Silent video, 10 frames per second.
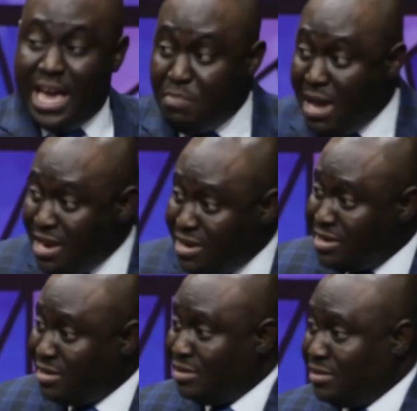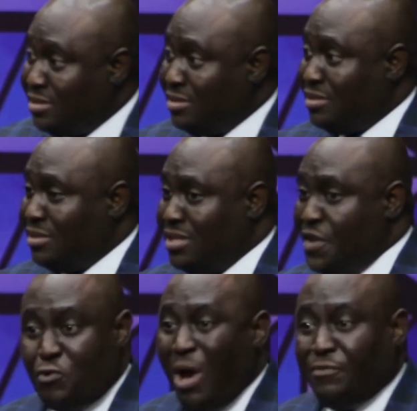Amen.
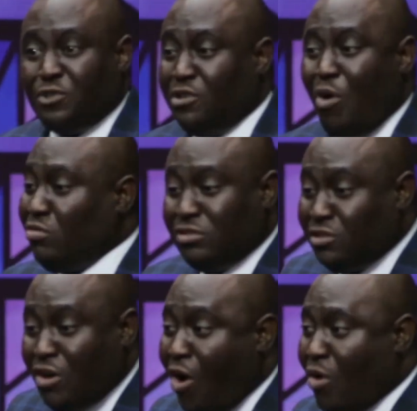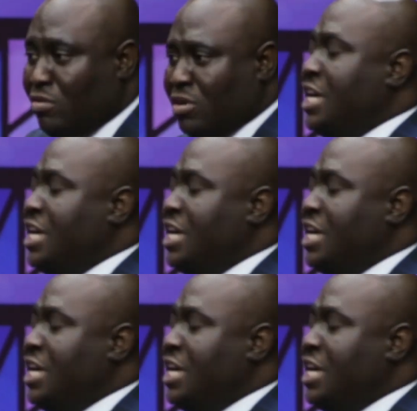If you have to go, go.